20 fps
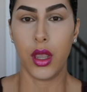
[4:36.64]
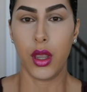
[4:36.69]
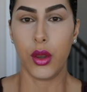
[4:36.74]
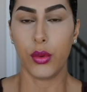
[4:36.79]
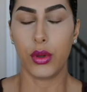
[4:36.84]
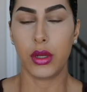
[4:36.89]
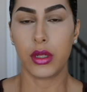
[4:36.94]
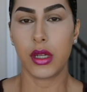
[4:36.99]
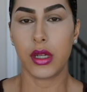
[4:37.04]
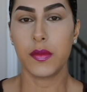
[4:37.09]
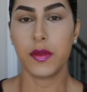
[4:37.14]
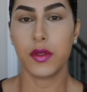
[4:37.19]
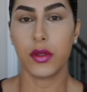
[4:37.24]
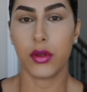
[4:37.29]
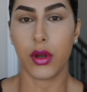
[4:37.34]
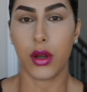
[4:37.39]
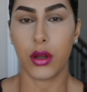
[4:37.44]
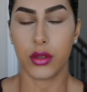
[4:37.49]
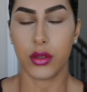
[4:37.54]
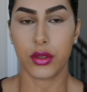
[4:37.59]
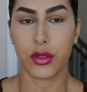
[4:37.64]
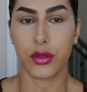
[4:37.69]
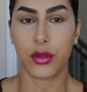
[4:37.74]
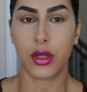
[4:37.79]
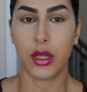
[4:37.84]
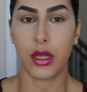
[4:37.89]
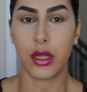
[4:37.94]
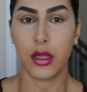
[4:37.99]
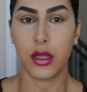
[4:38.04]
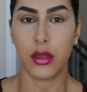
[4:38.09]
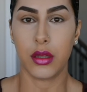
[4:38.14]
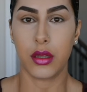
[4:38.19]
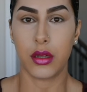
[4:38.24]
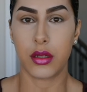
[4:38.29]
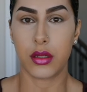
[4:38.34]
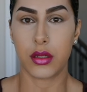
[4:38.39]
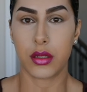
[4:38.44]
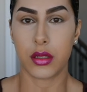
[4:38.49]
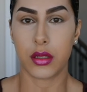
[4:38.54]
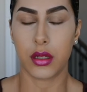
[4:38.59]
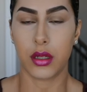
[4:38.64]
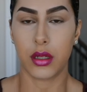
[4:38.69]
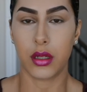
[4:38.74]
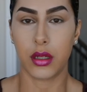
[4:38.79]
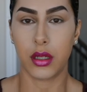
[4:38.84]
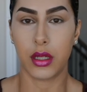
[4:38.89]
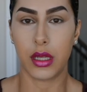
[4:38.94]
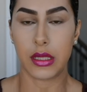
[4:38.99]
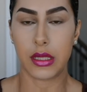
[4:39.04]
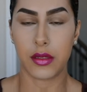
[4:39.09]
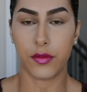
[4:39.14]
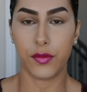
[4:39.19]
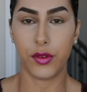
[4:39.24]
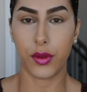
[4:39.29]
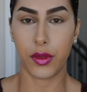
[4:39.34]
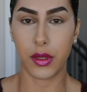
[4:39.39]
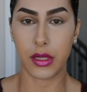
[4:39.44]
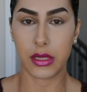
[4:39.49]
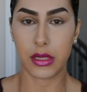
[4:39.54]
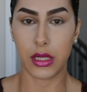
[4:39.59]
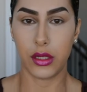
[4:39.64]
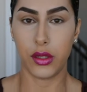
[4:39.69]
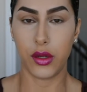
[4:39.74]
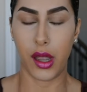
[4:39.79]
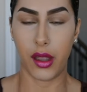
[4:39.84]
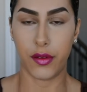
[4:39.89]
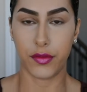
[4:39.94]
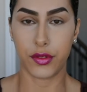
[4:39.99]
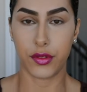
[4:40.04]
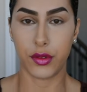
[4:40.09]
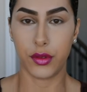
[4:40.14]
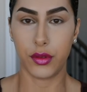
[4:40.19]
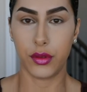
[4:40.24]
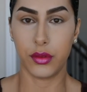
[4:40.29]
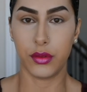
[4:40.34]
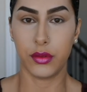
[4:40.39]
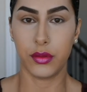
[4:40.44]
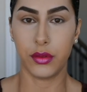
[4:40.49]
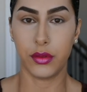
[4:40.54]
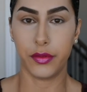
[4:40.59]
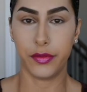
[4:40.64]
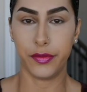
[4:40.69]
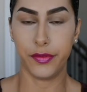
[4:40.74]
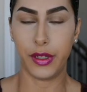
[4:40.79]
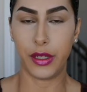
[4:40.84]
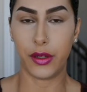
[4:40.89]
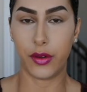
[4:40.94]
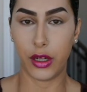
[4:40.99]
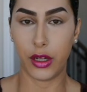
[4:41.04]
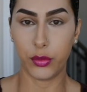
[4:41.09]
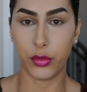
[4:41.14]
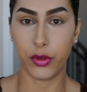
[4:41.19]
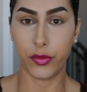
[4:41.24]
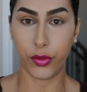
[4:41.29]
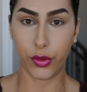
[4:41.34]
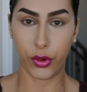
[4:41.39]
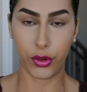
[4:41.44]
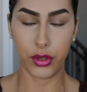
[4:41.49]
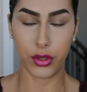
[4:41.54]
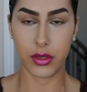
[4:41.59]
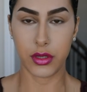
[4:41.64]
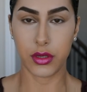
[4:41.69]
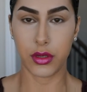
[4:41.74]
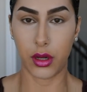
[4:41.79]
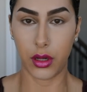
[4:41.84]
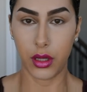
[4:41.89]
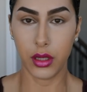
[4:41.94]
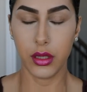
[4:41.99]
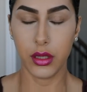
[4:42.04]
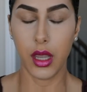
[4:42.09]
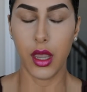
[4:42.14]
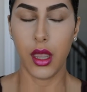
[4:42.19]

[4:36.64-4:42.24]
when it comes to contouring, there's I guess a few things that you have to figure out before you start.